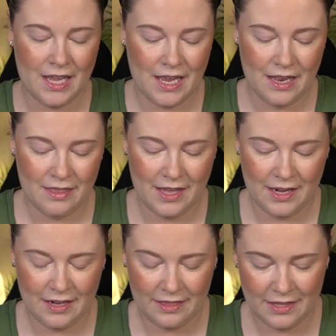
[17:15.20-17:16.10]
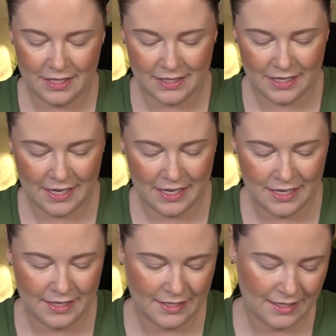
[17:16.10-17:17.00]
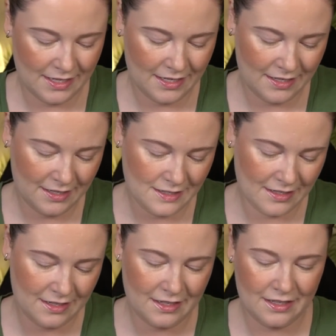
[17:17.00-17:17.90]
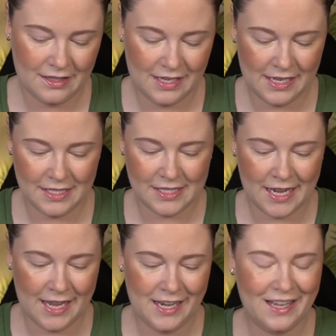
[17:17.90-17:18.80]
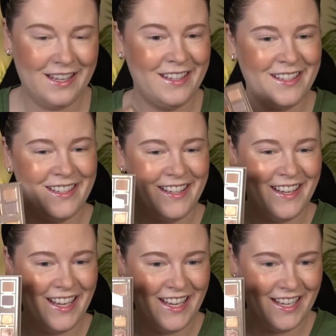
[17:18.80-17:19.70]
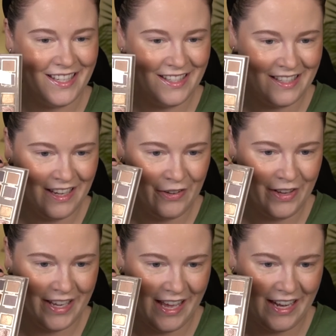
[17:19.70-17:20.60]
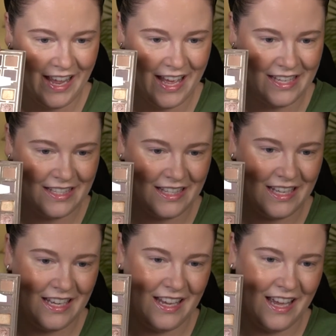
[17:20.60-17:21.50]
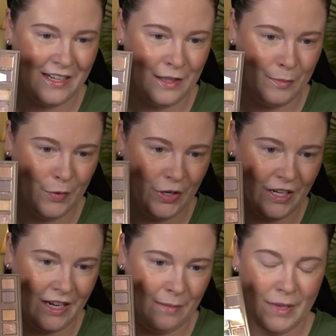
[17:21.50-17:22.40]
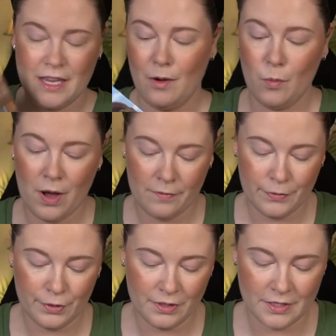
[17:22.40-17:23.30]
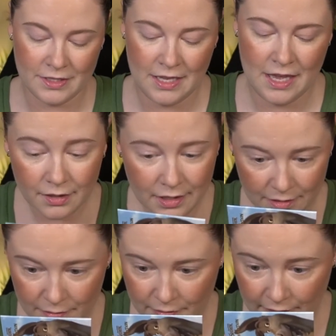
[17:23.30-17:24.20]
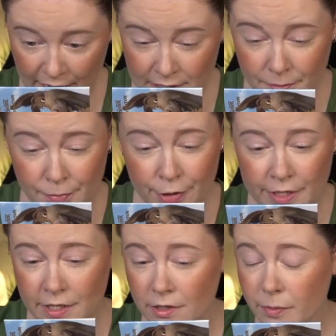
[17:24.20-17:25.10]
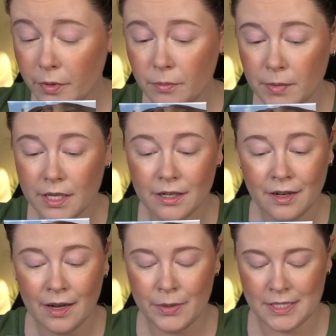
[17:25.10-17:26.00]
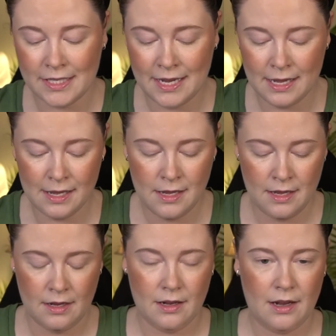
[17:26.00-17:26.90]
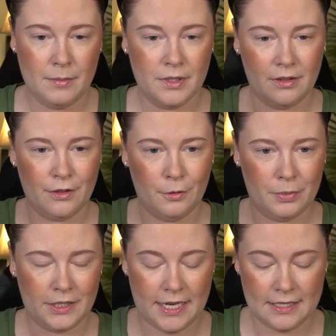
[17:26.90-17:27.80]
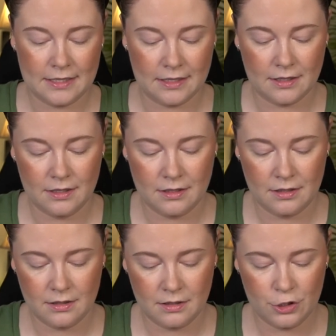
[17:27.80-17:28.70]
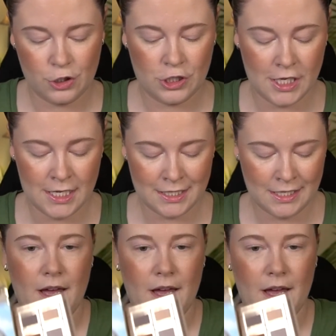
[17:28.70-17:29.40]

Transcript: And then this is the inside so again, it has the, and in the morning I'm making waffles. It has a pretty usable mirror, I would say, um, little plastic sheet.